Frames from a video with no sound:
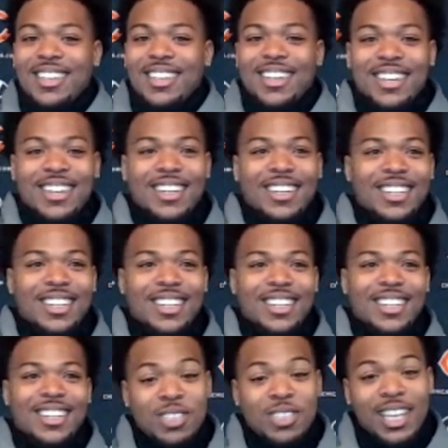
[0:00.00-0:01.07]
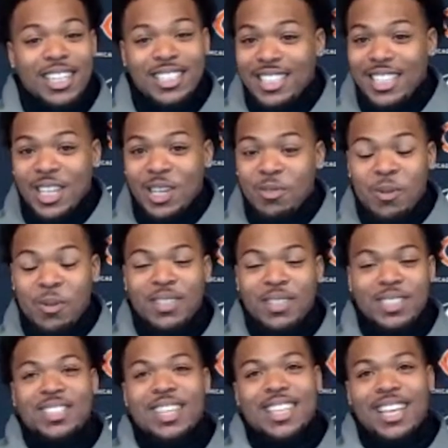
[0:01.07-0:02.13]
and she was actually there with me. She
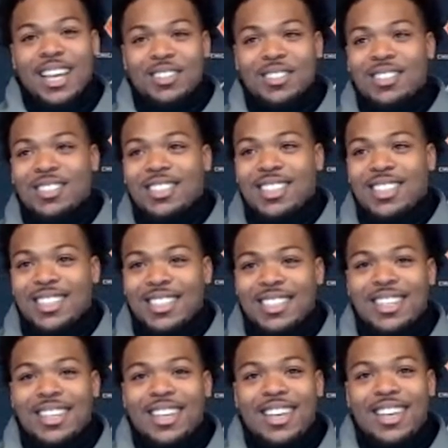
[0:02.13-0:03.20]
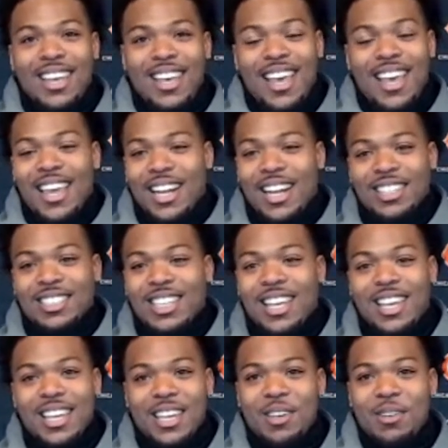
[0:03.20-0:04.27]
was at the house. And I'll
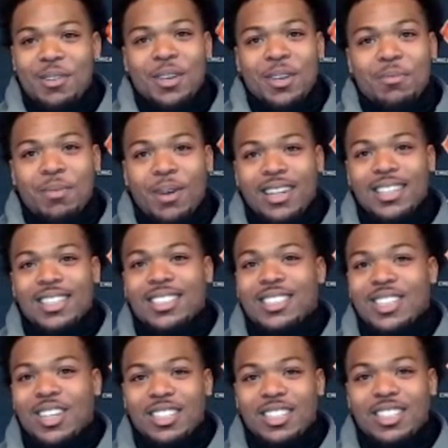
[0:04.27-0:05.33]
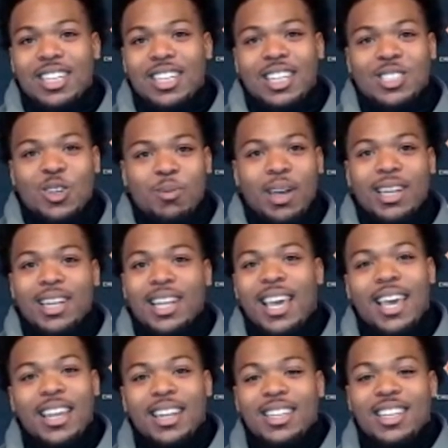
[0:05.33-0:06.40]
say it probably started. Then I told my
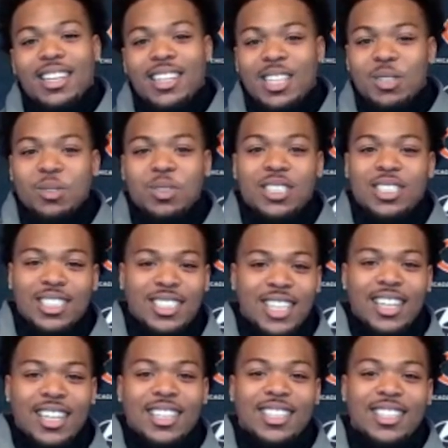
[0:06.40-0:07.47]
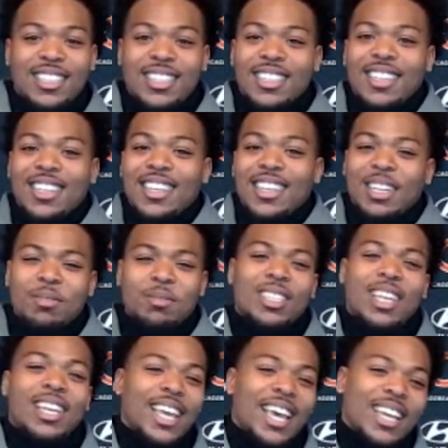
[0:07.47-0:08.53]
dad, and he was just excited. And I'm just
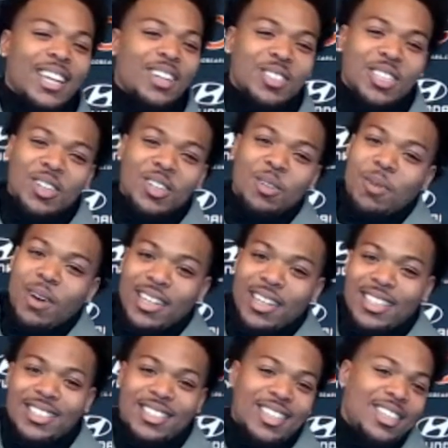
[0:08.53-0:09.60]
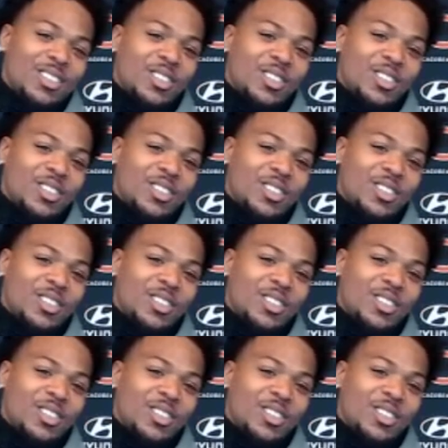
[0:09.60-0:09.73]
like, Dad, don't tell anybody. Because, like, you